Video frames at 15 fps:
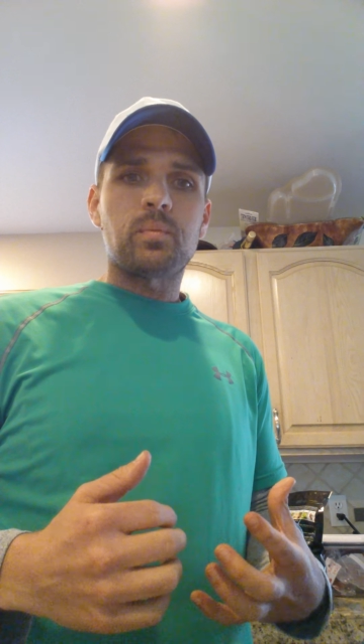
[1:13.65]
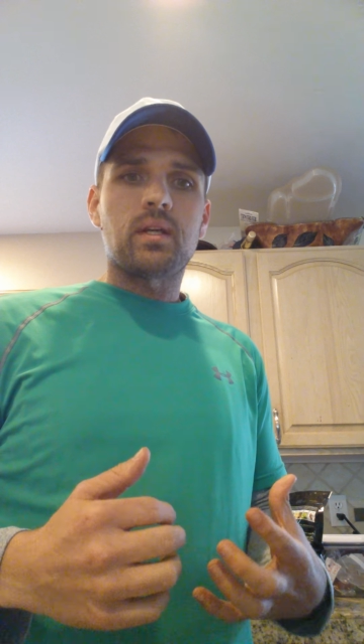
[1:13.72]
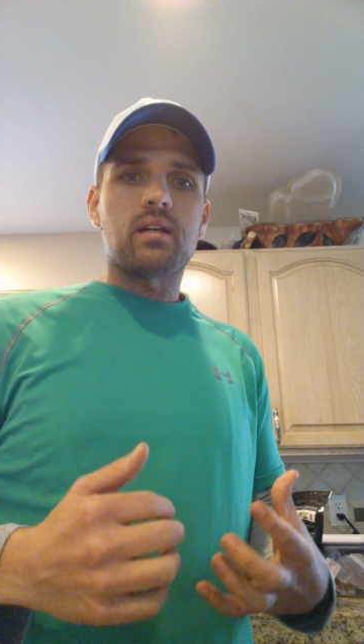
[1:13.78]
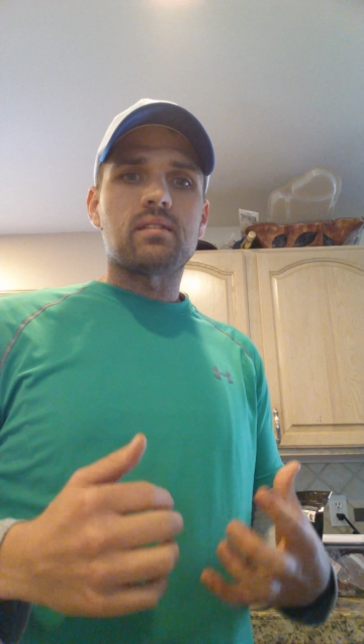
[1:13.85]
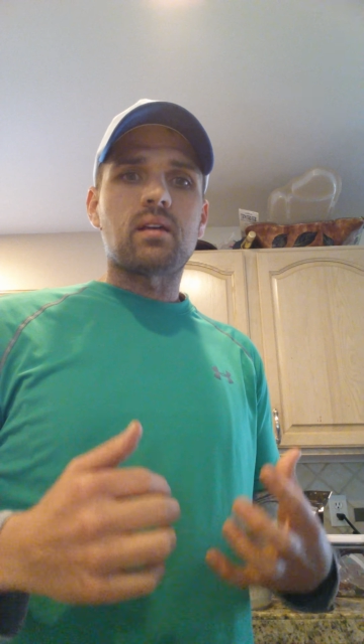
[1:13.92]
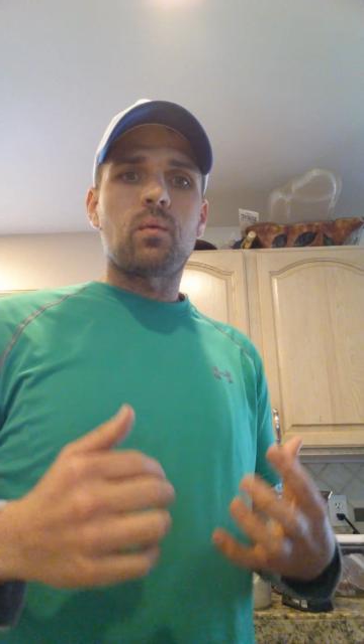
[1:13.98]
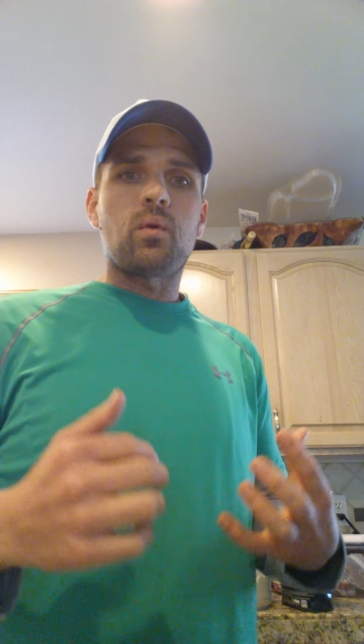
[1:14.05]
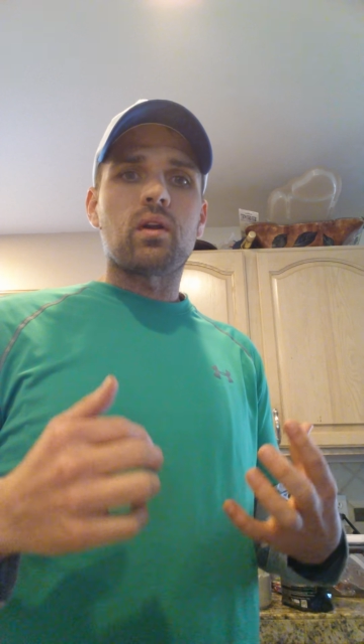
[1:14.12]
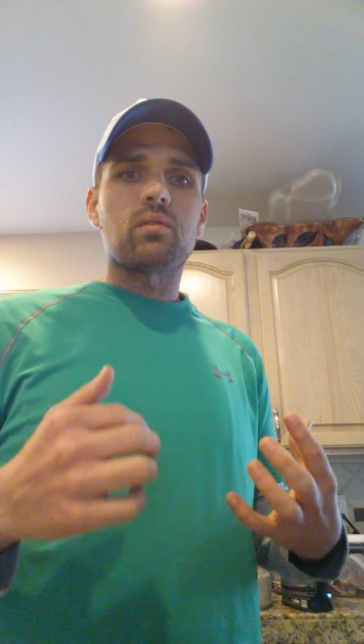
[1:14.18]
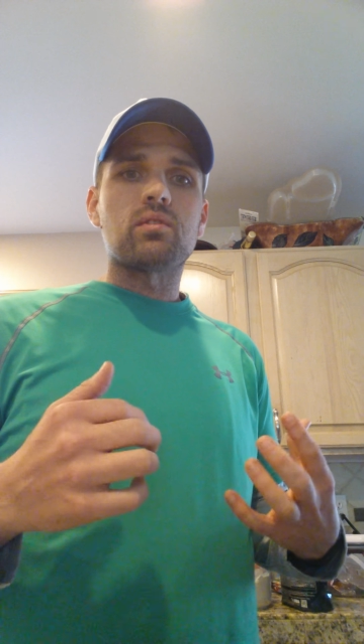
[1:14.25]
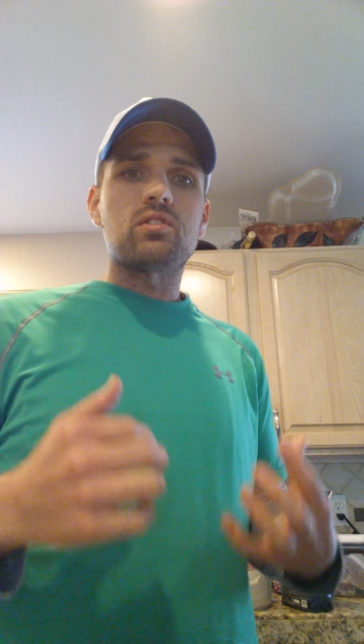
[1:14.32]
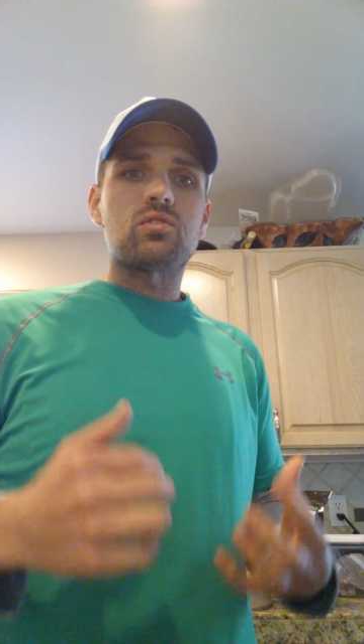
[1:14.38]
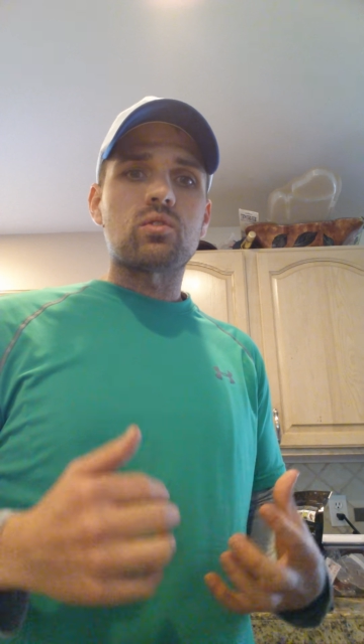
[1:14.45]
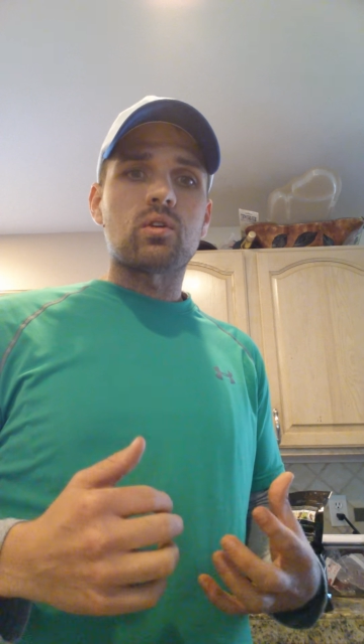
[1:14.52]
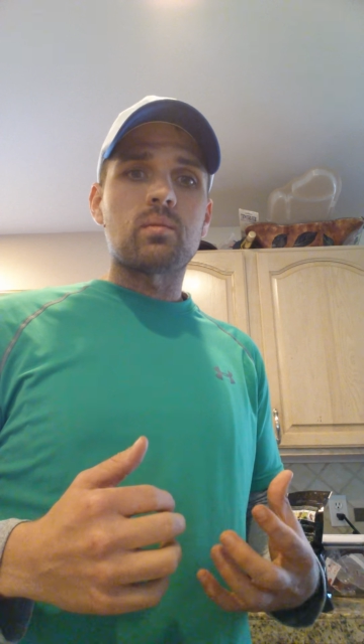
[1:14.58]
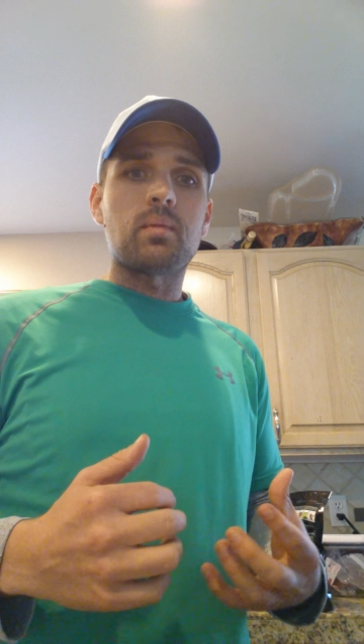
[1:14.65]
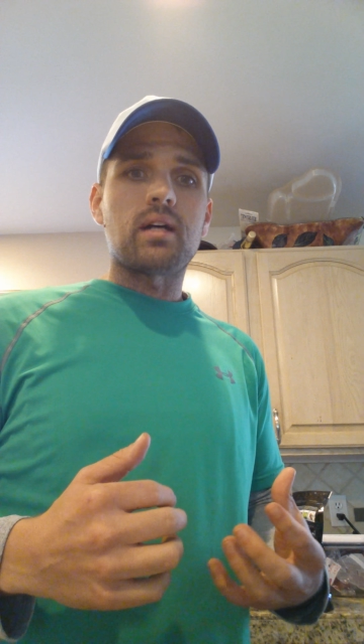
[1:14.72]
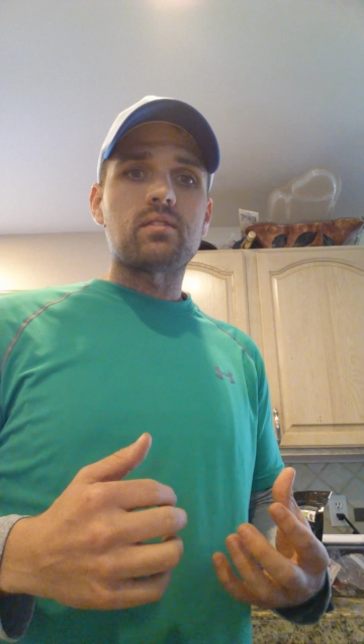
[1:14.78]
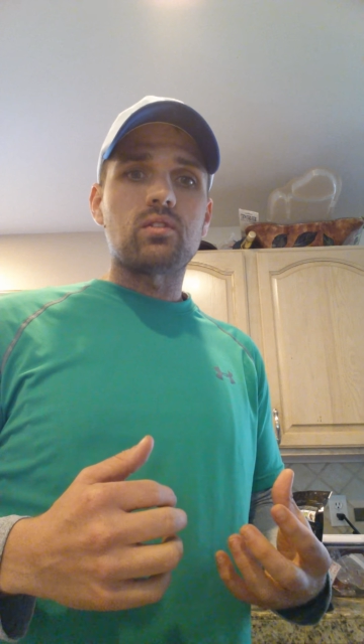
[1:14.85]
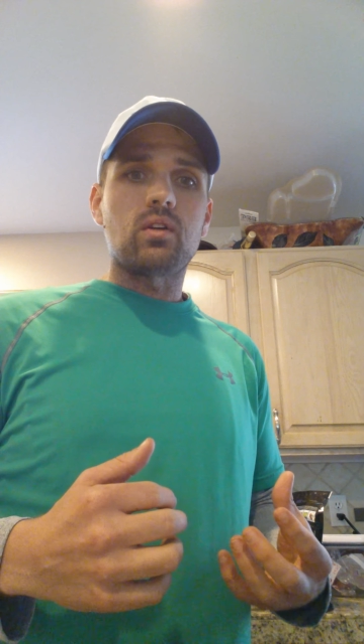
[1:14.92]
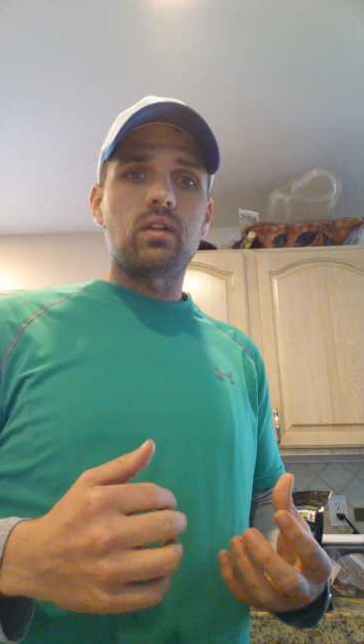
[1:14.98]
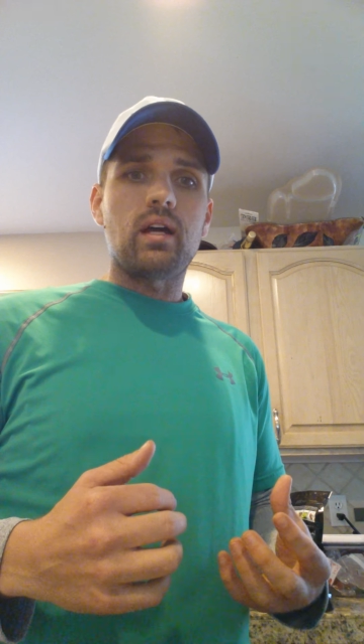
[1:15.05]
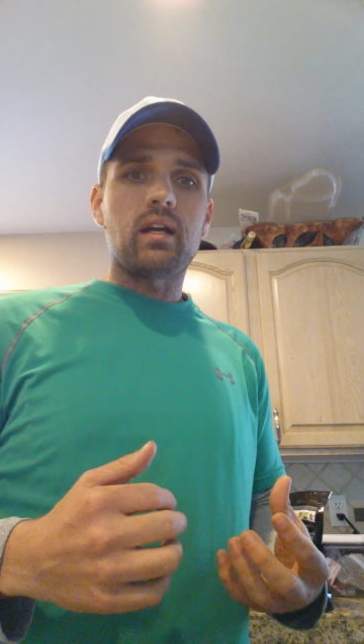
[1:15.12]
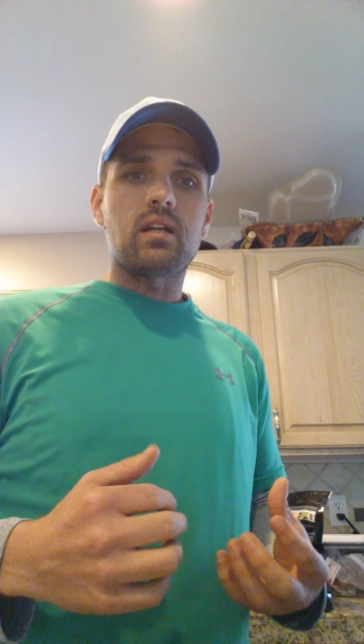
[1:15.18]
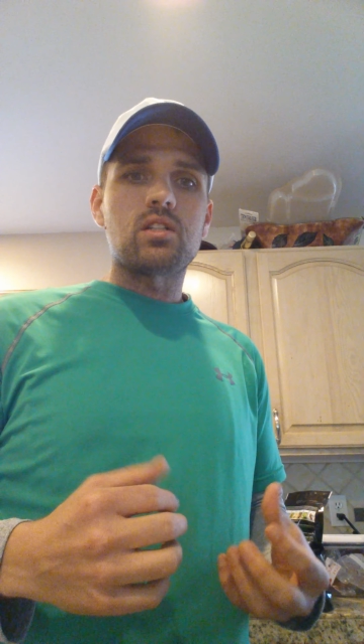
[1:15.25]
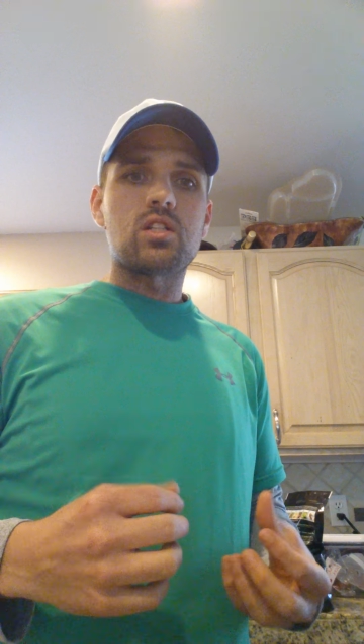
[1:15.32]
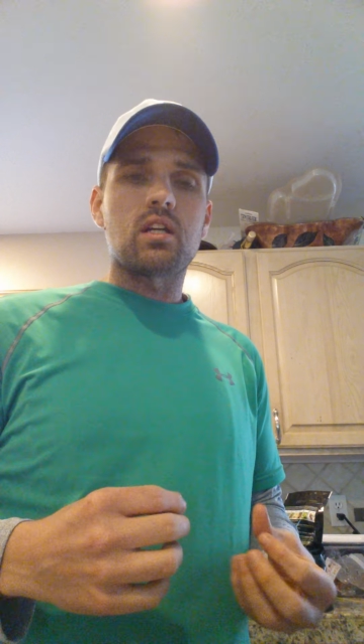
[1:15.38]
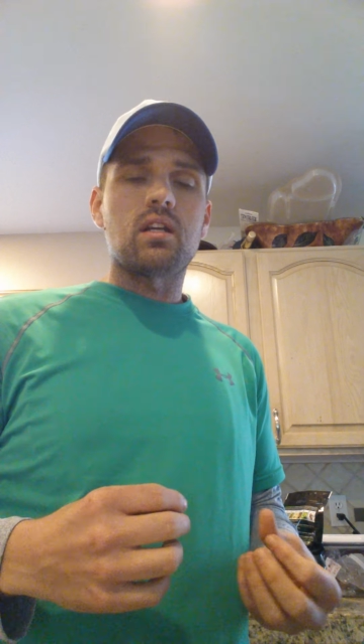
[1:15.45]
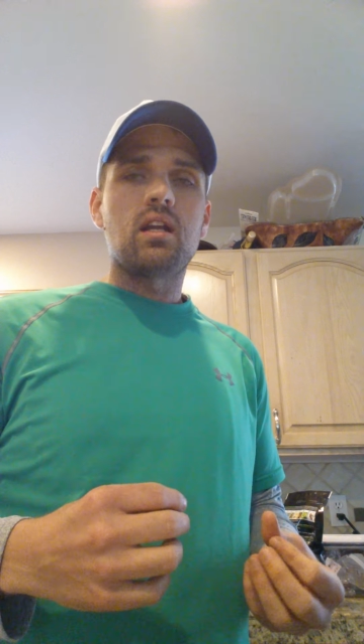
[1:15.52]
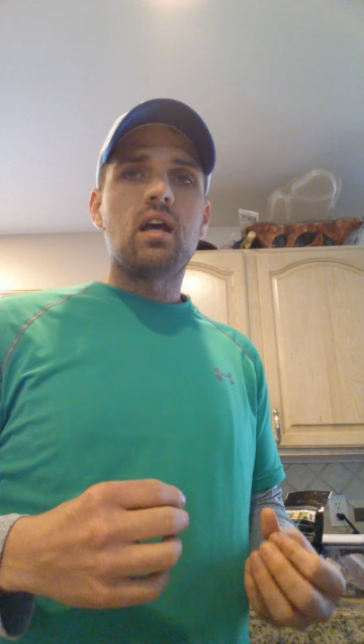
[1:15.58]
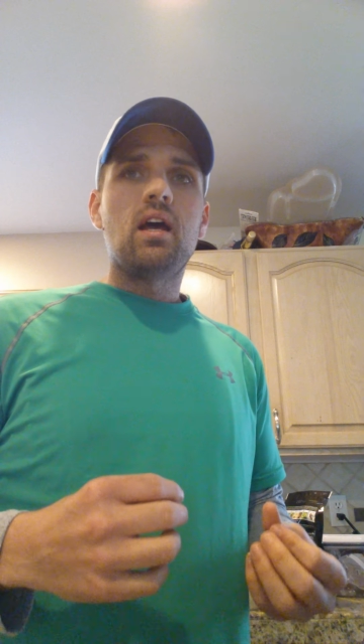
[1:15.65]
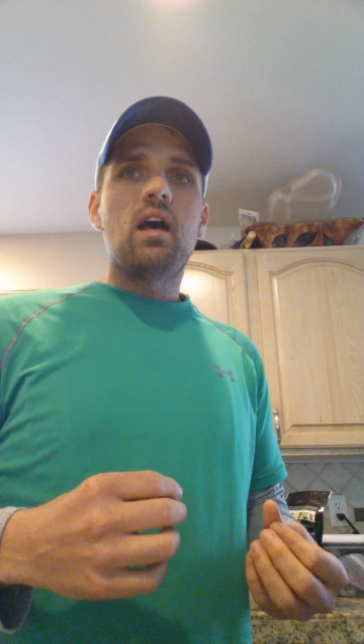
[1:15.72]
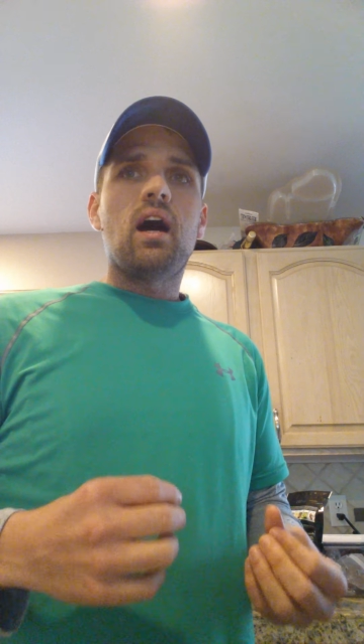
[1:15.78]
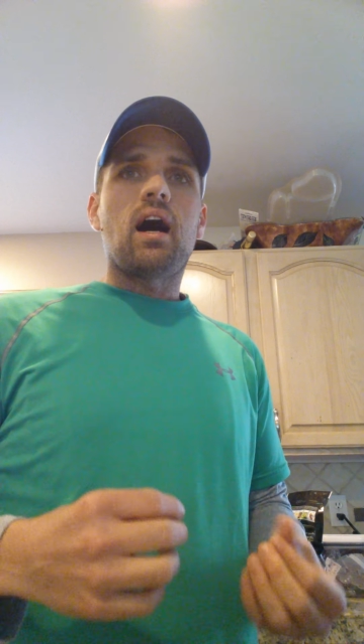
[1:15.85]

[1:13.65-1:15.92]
because I want to restore muscle glycogen.